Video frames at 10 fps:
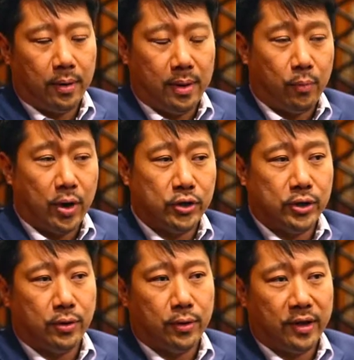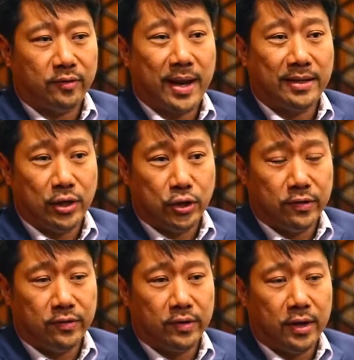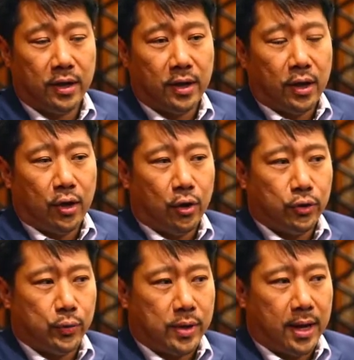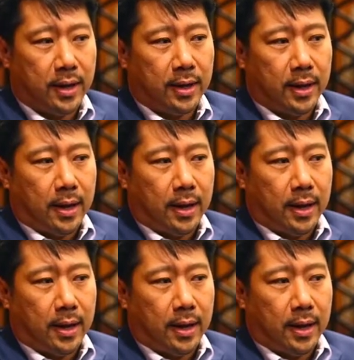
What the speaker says: impression or expectations on UK.